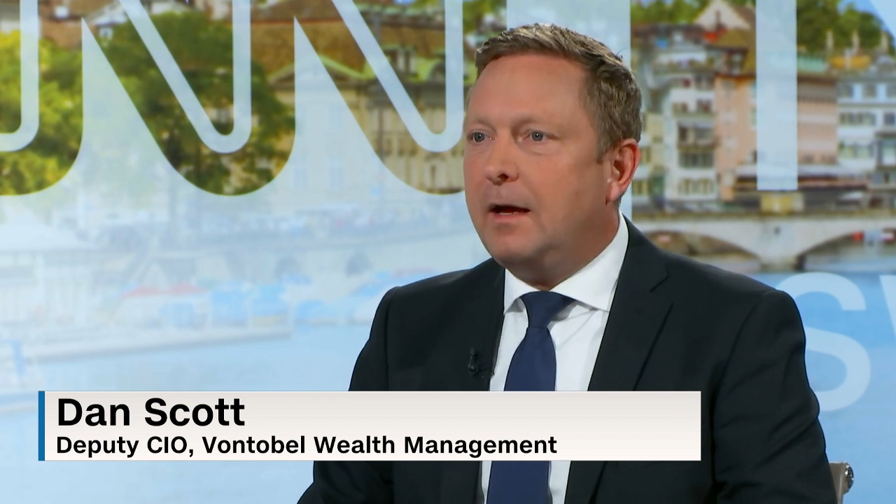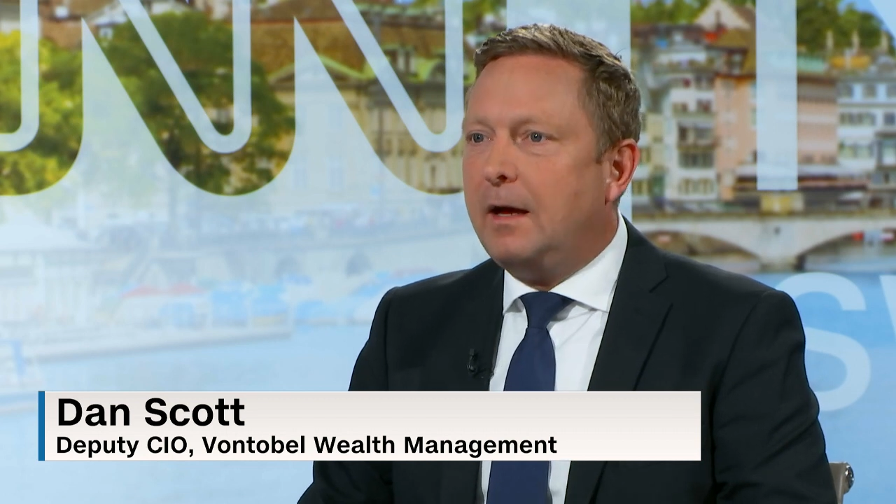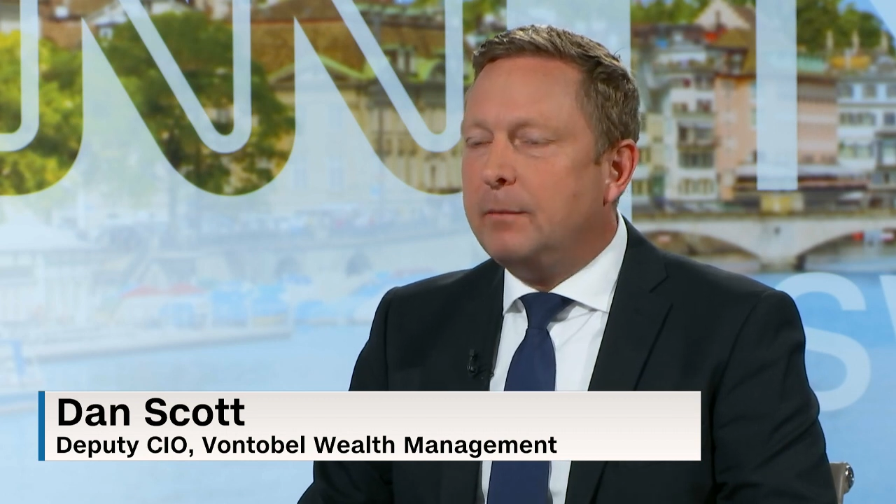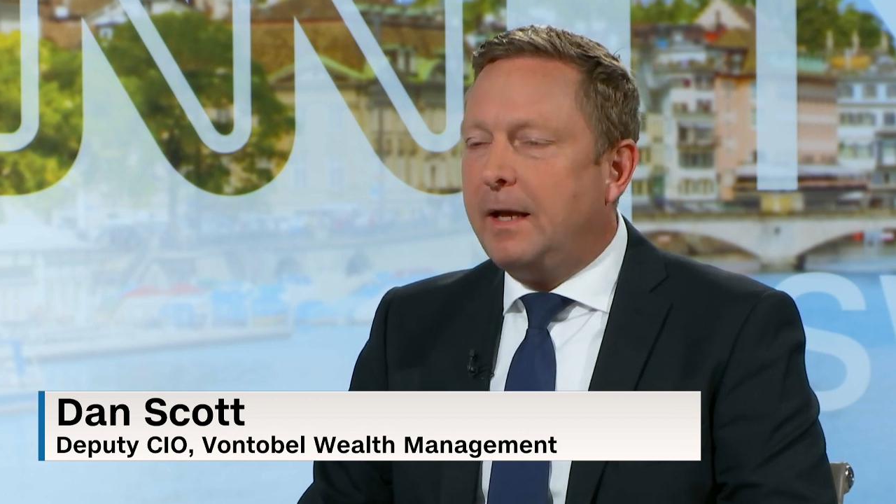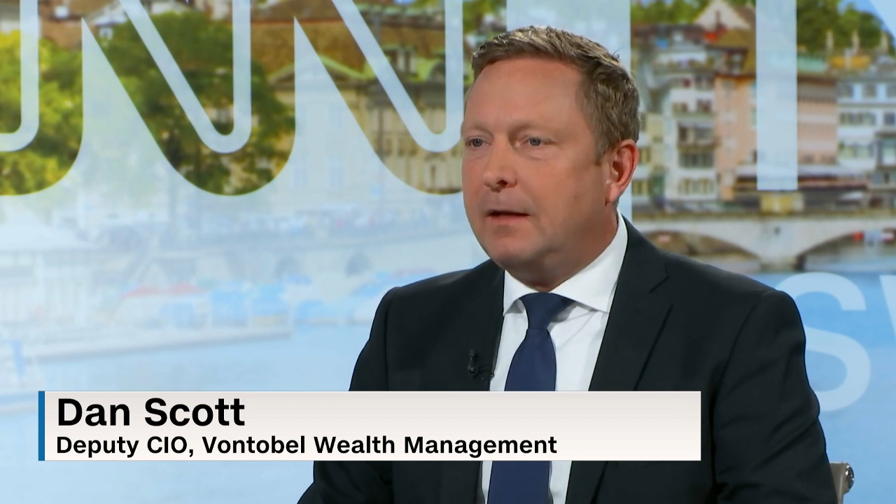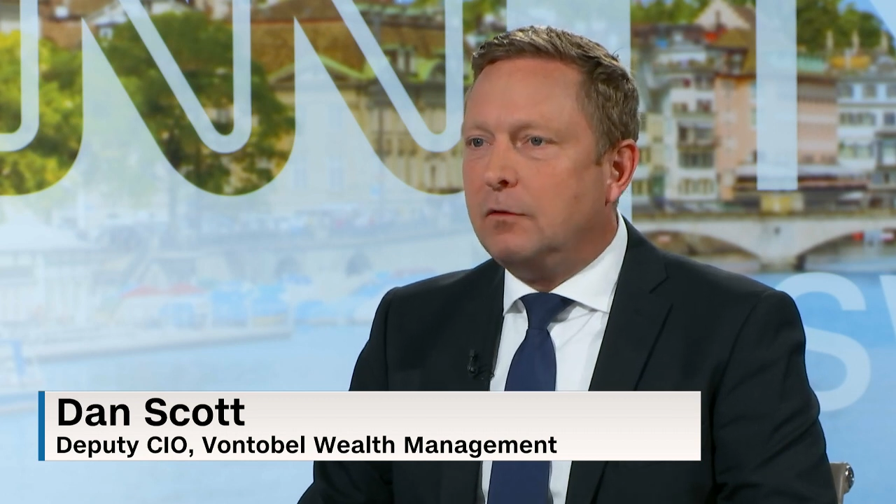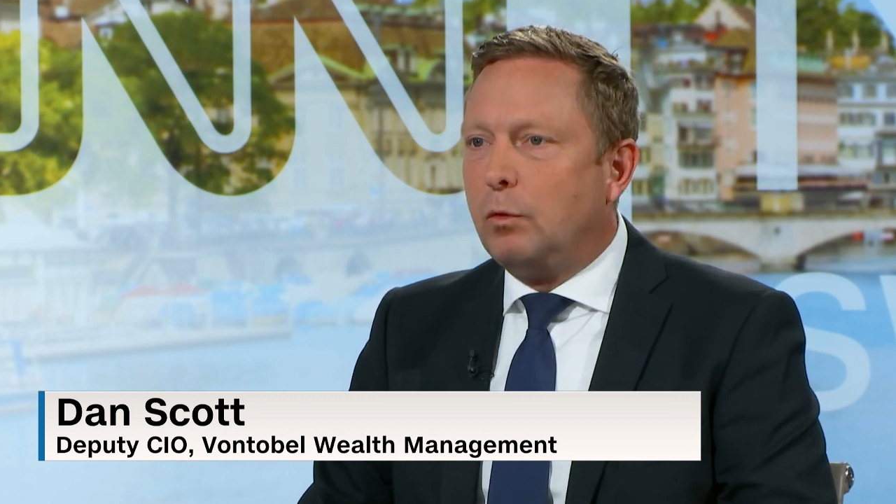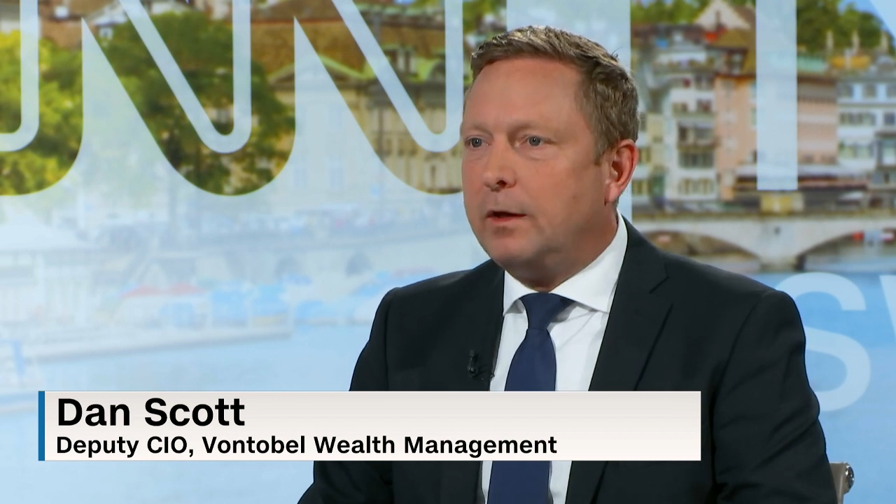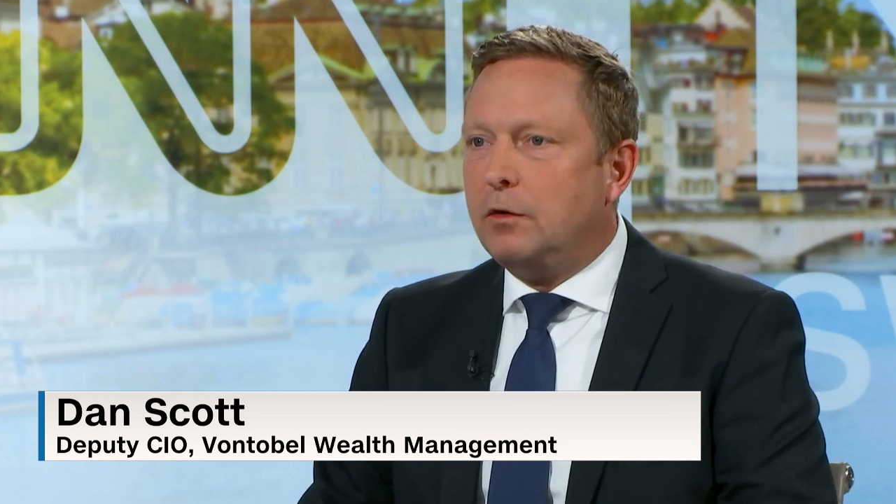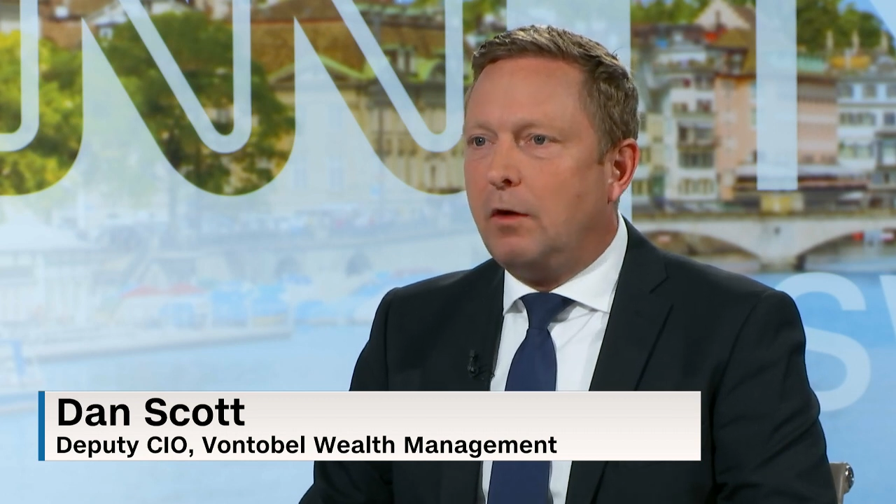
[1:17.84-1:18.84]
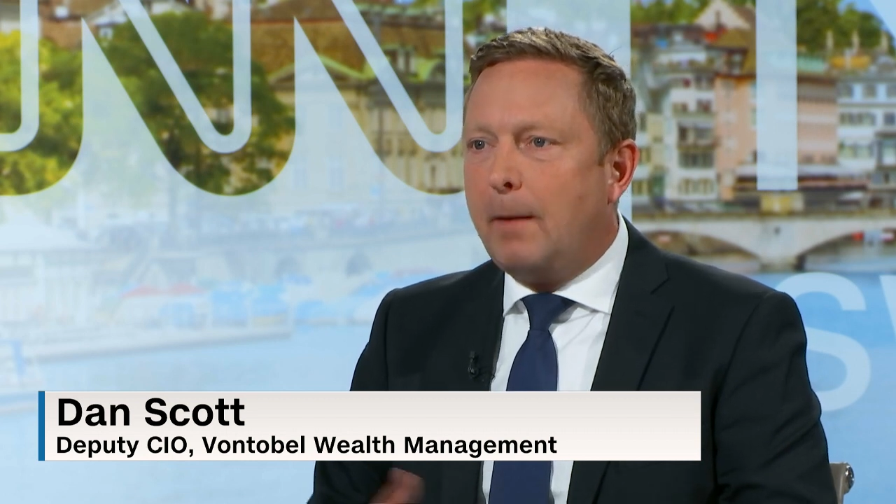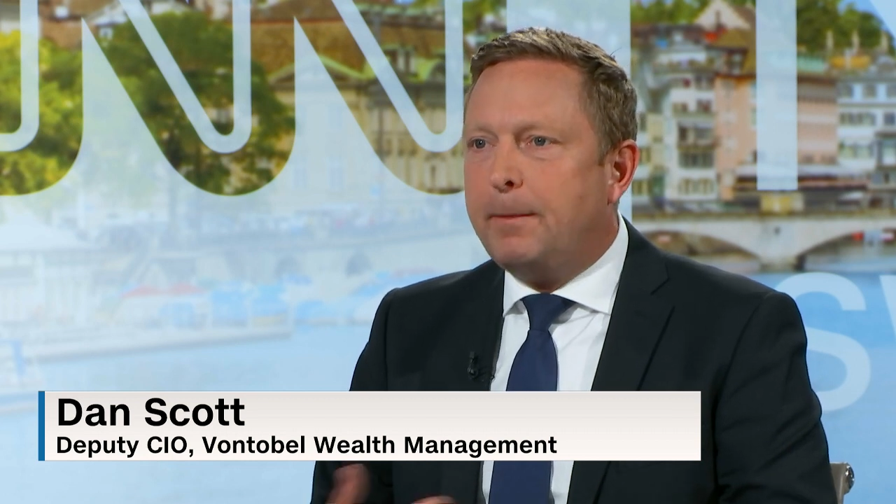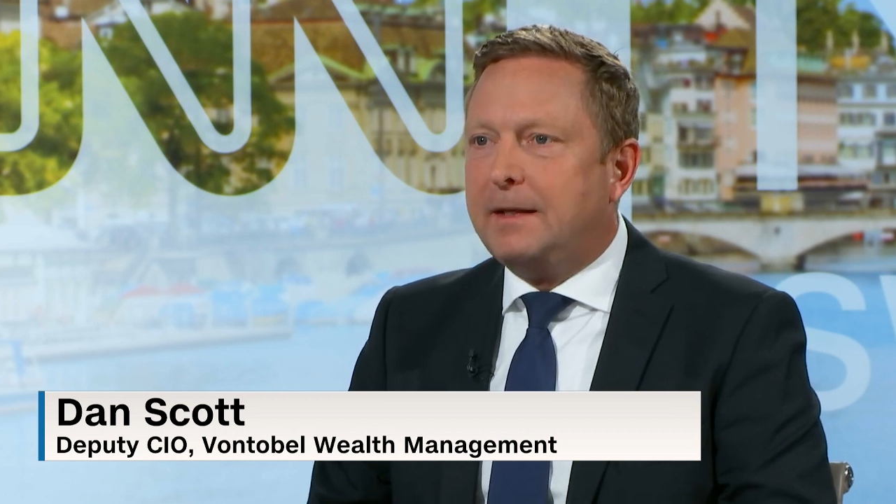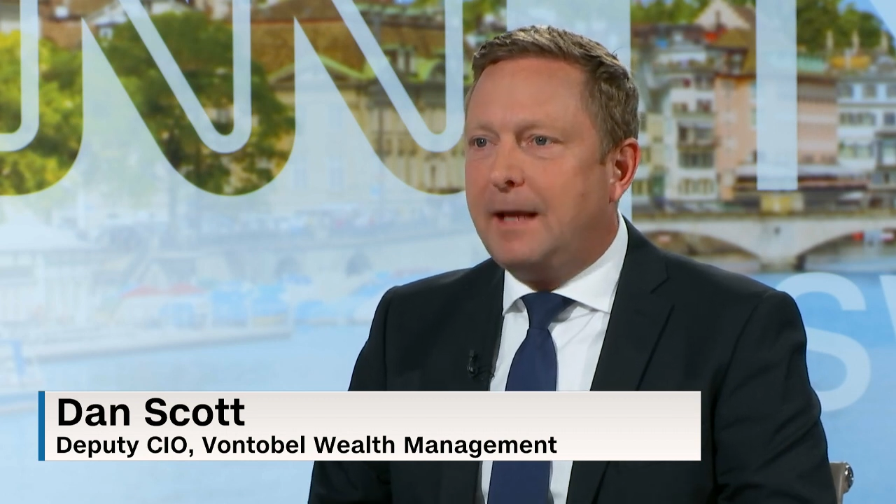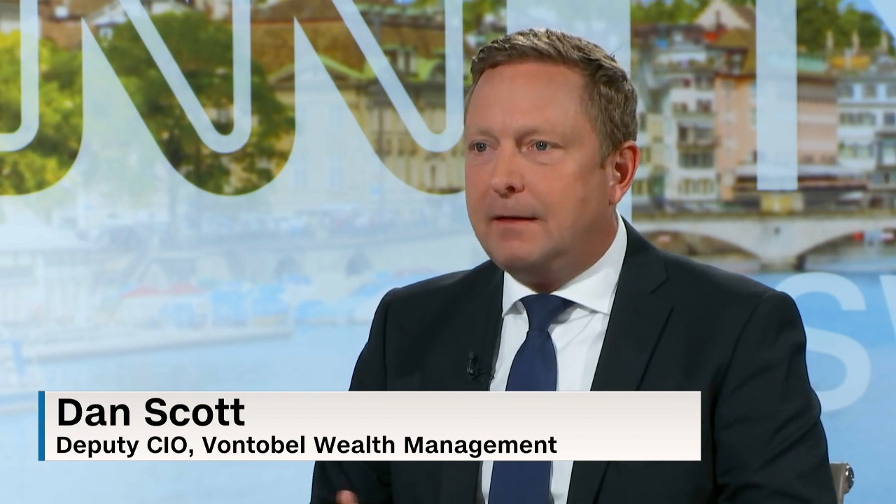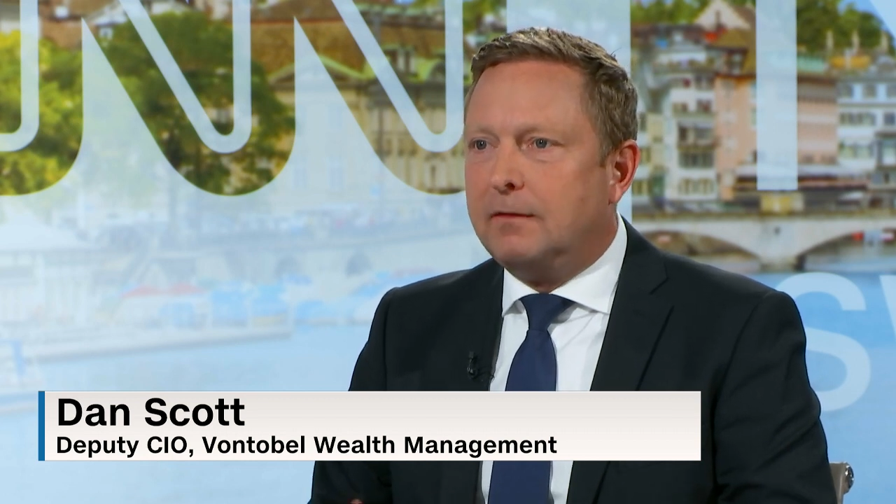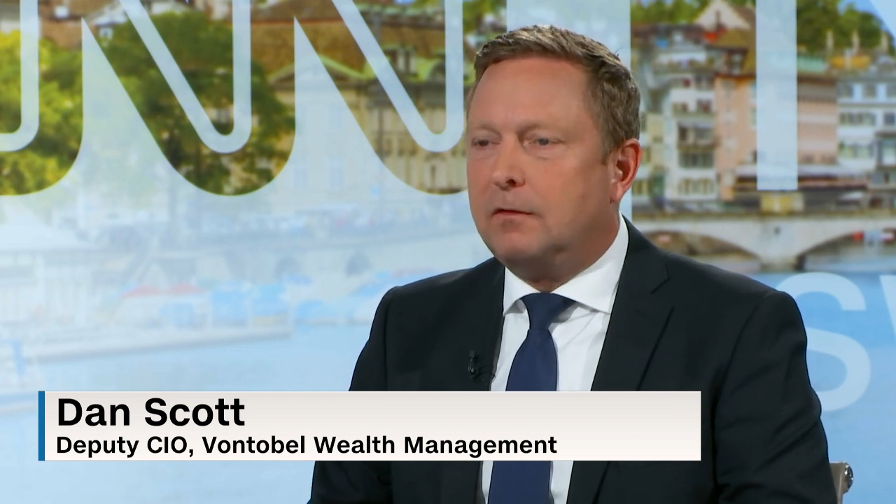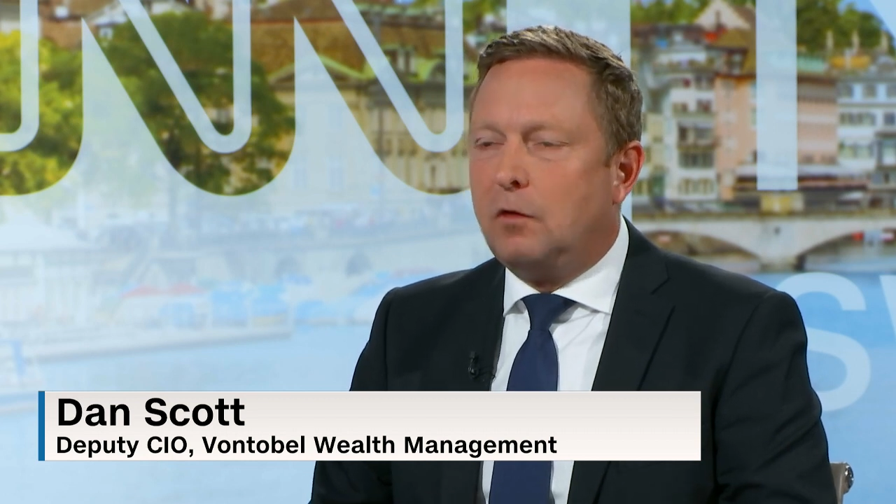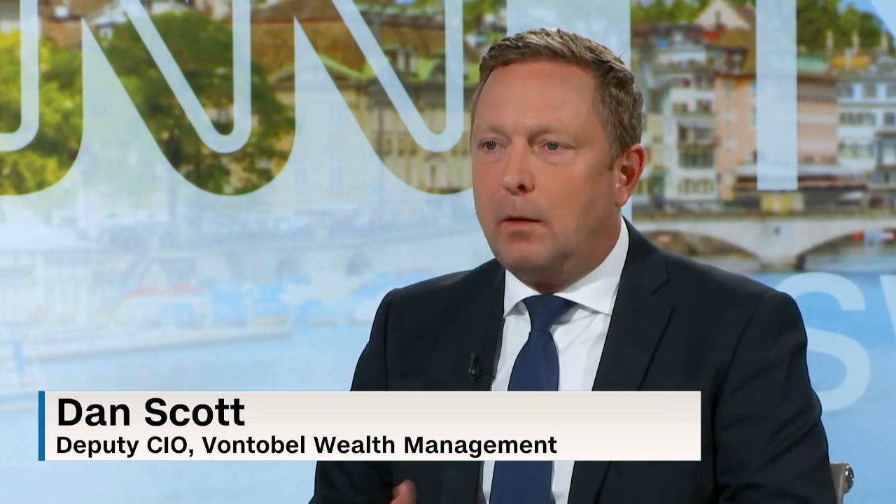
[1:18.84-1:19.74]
and where you're up against